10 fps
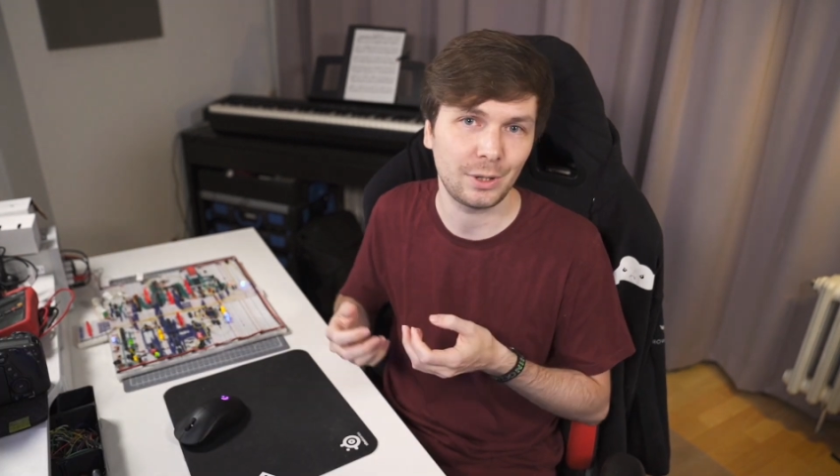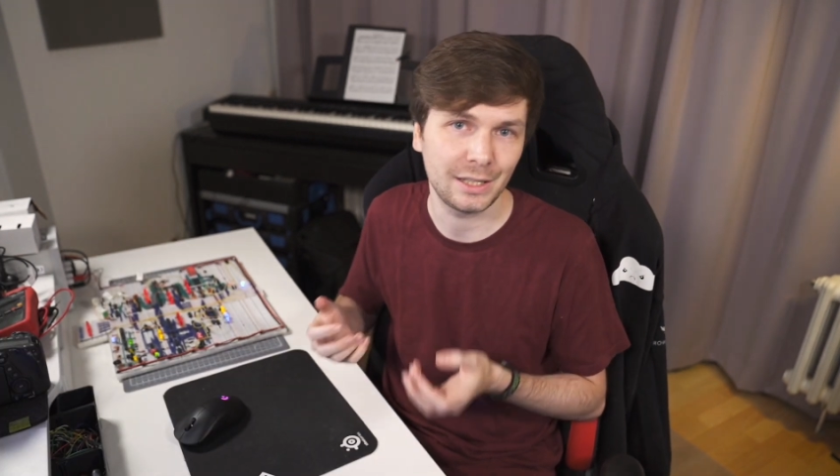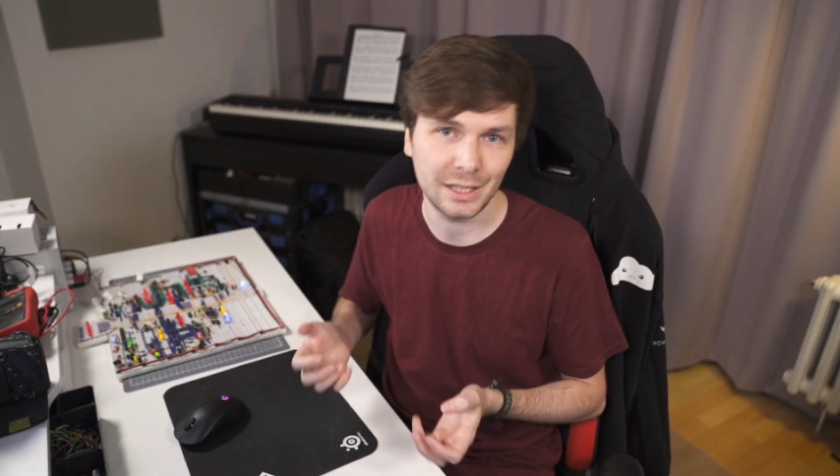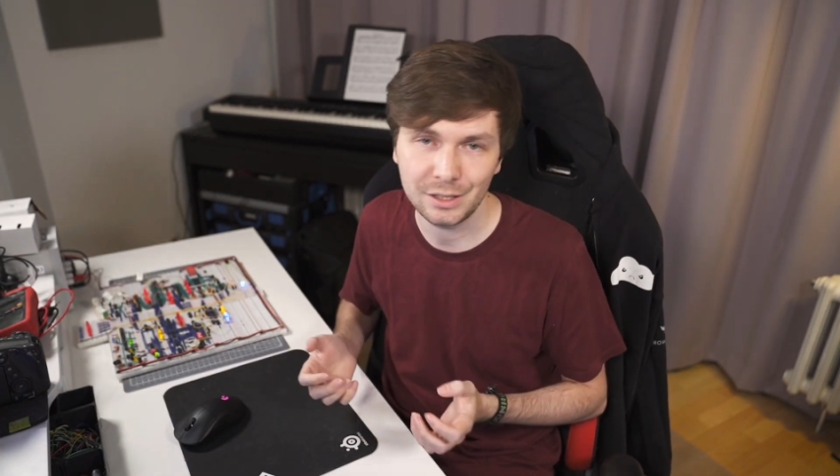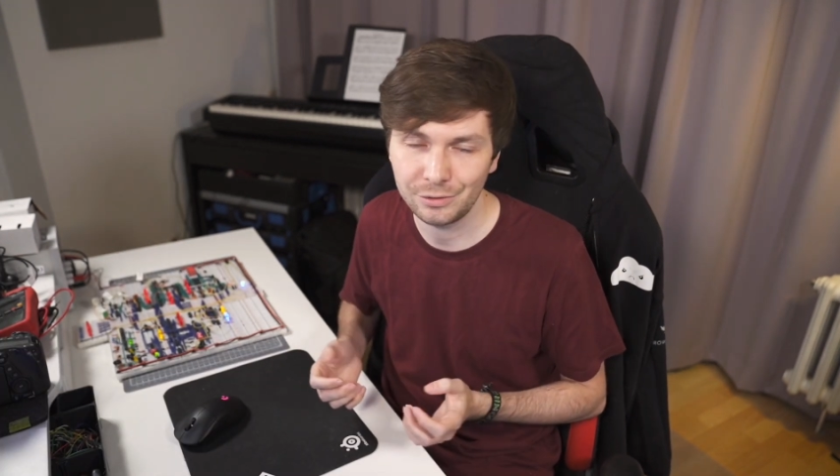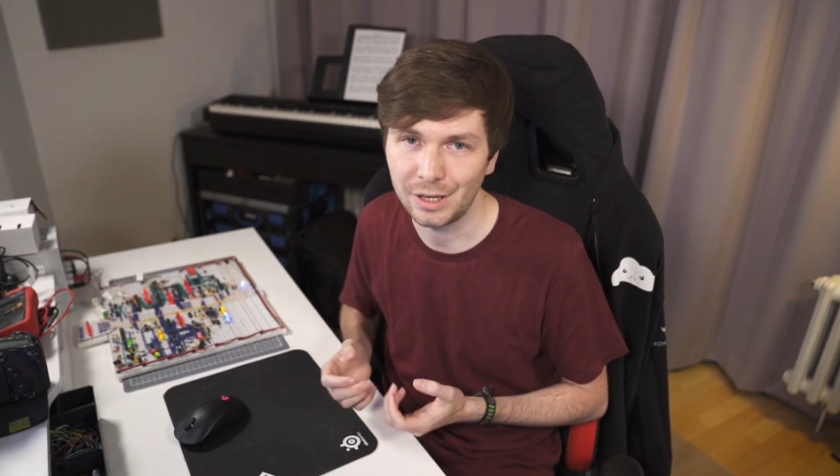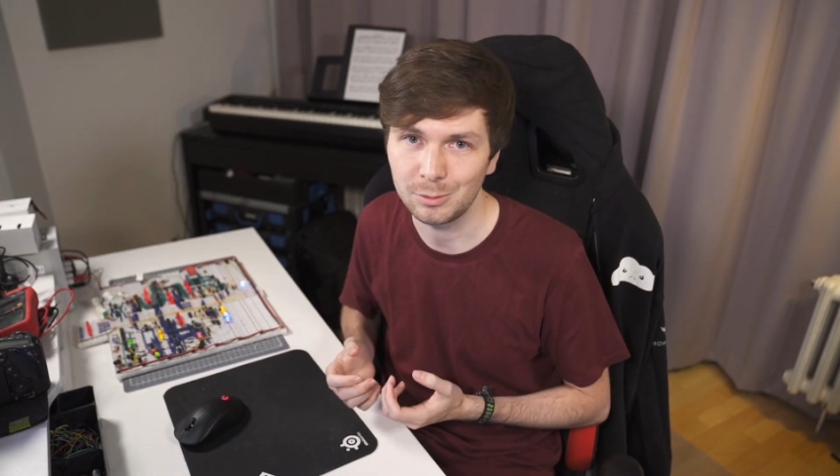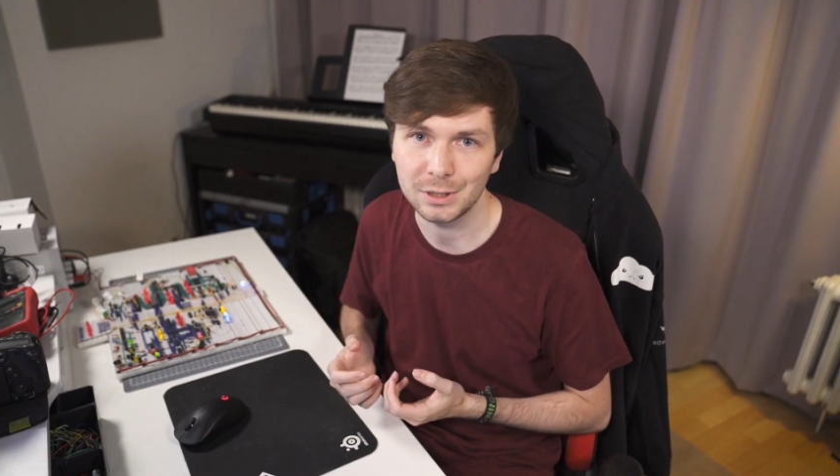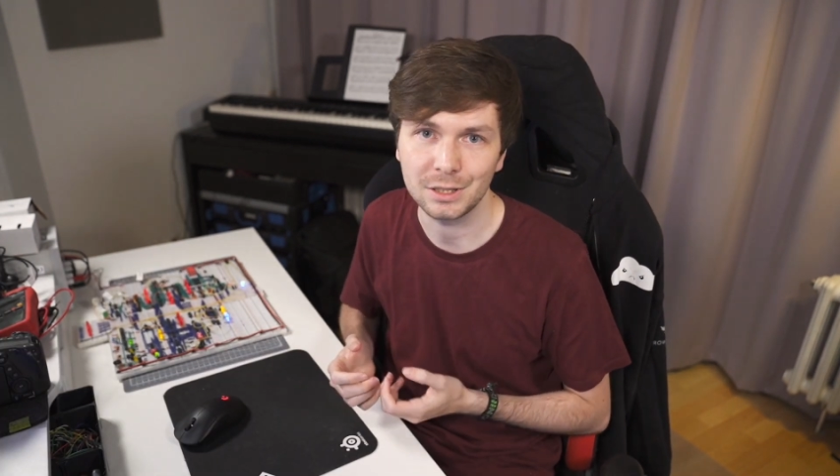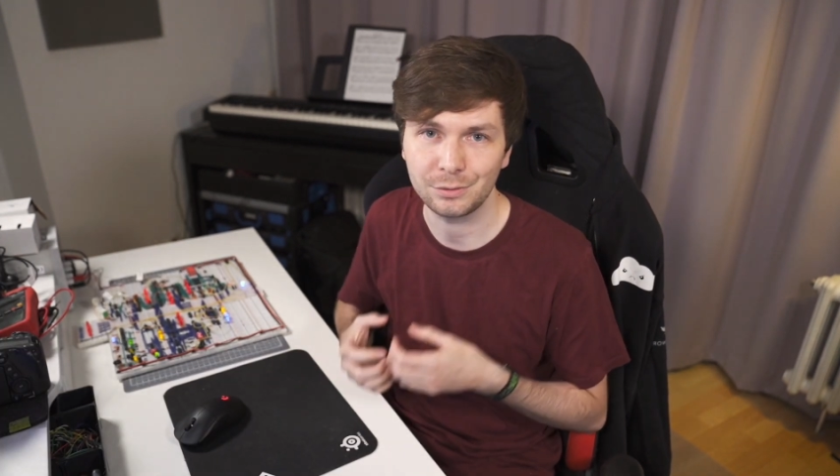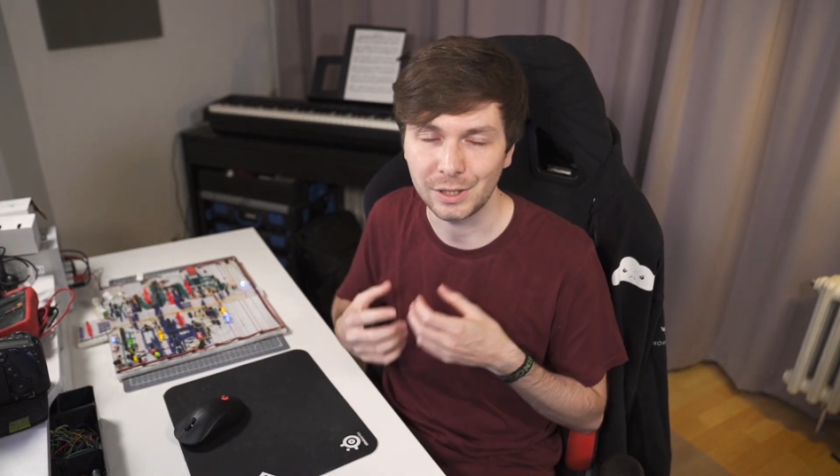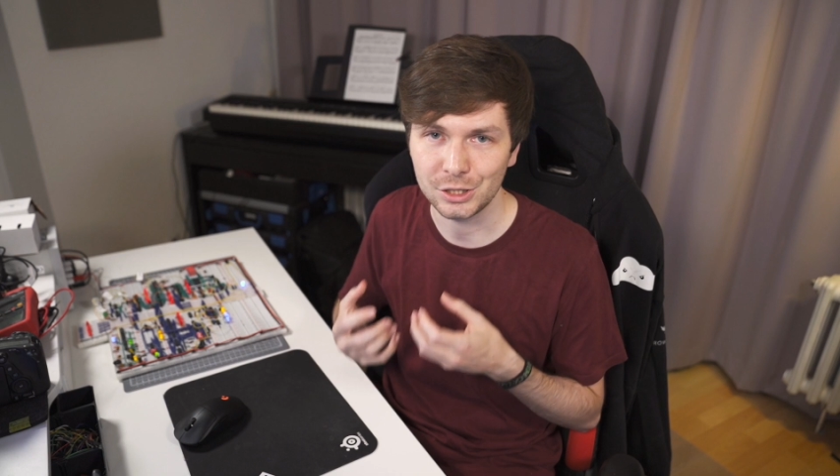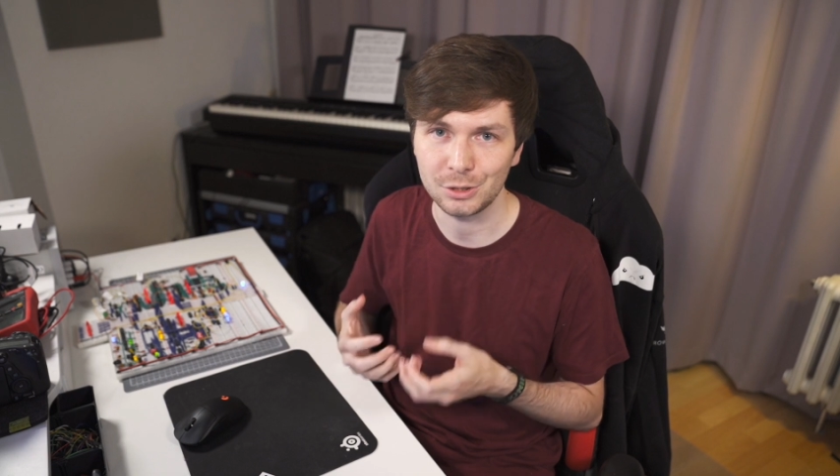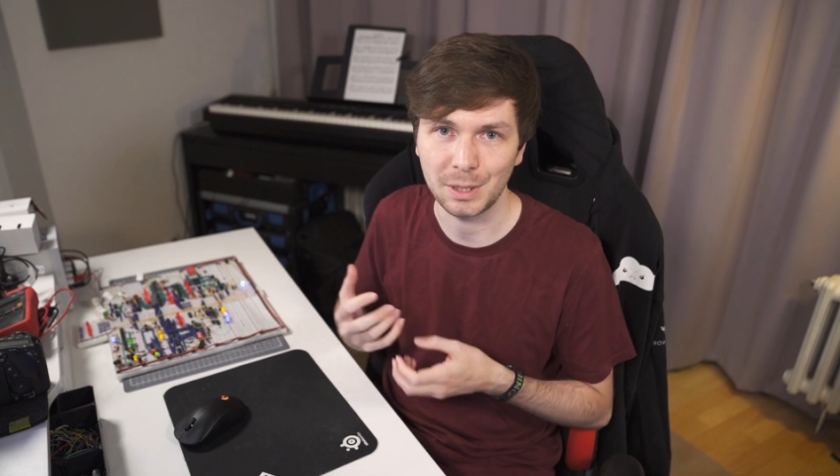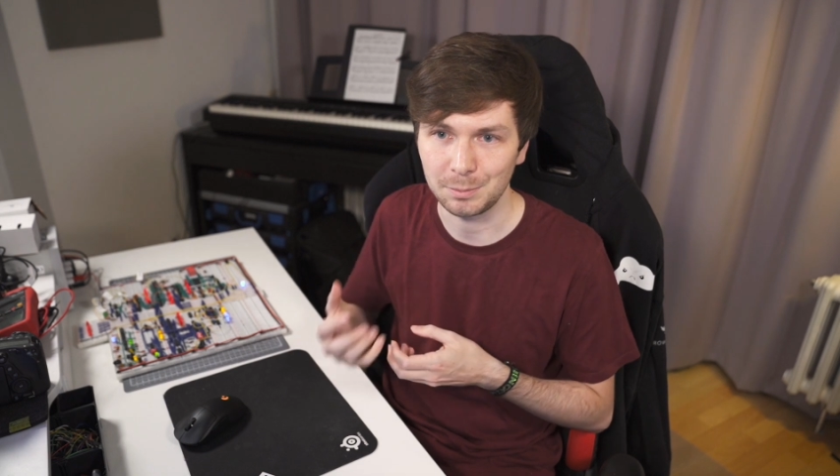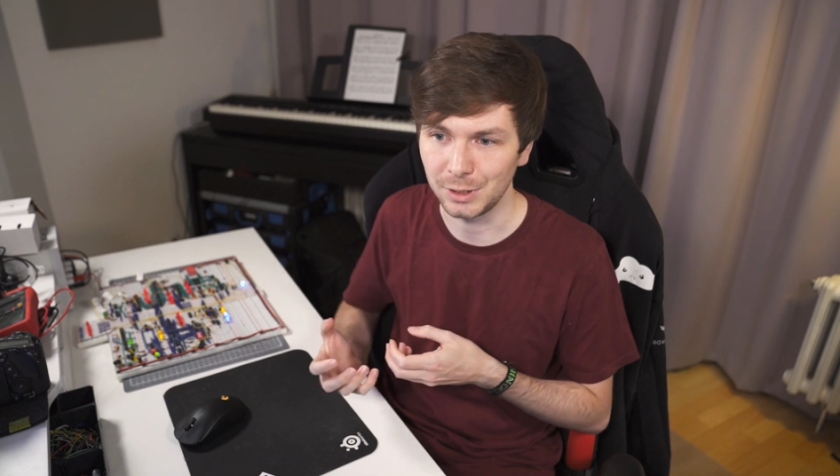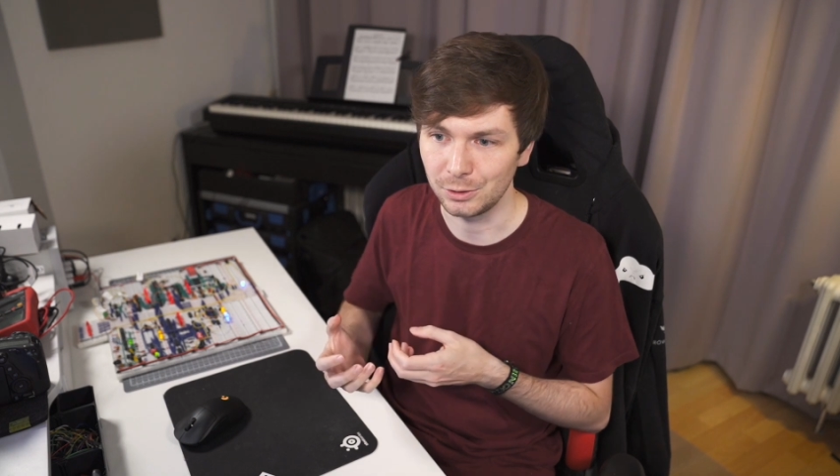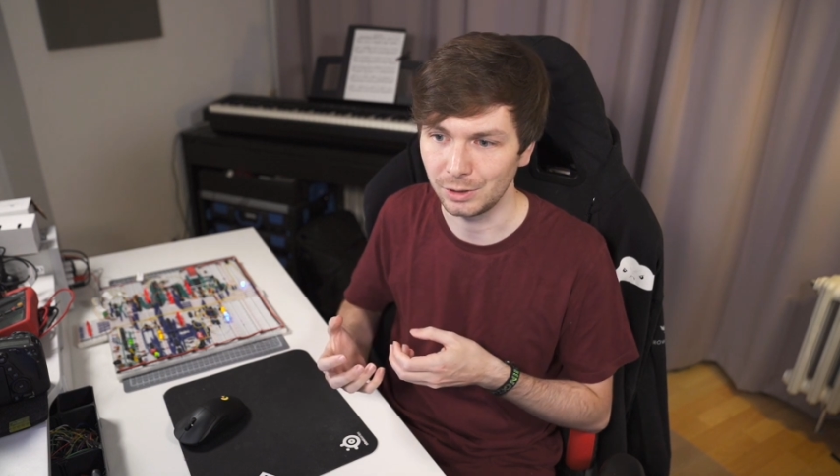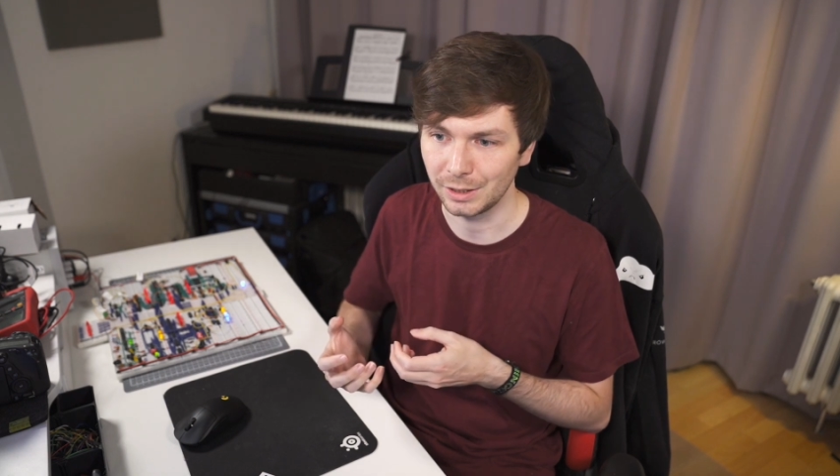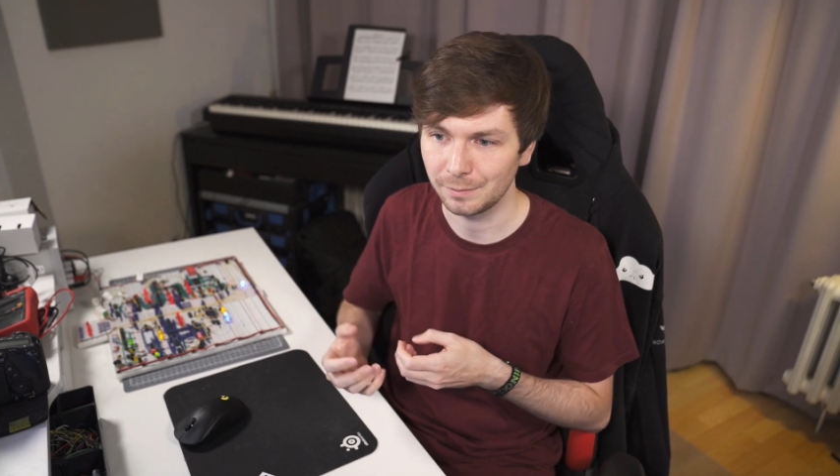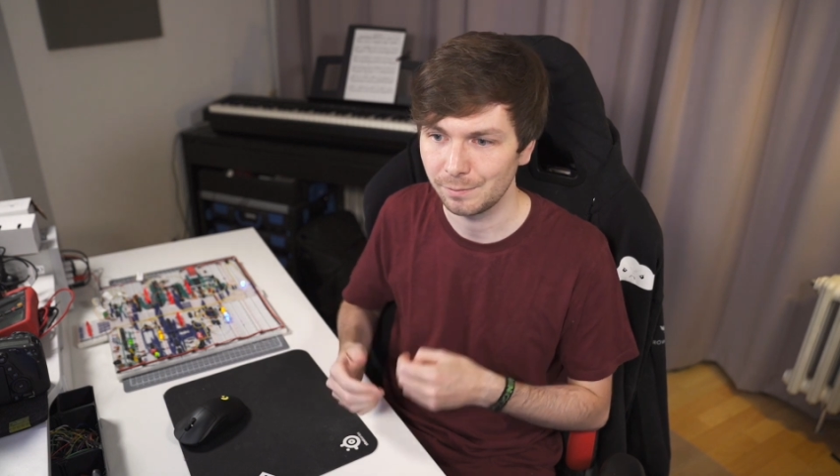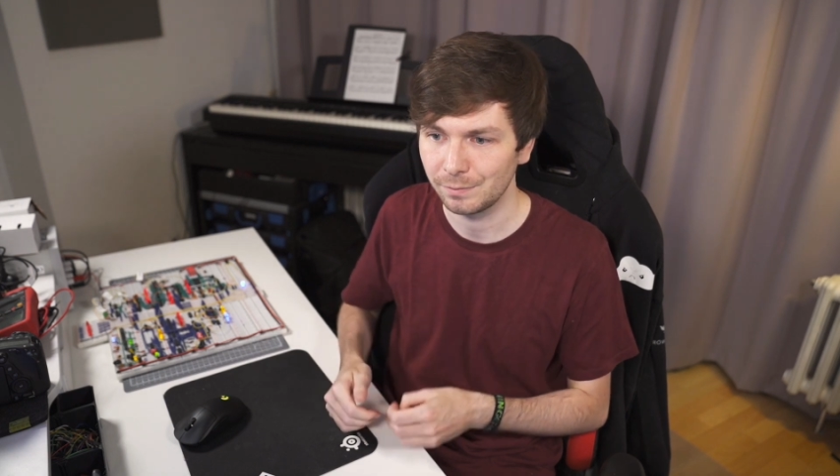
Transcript: to identify what this function might be doing.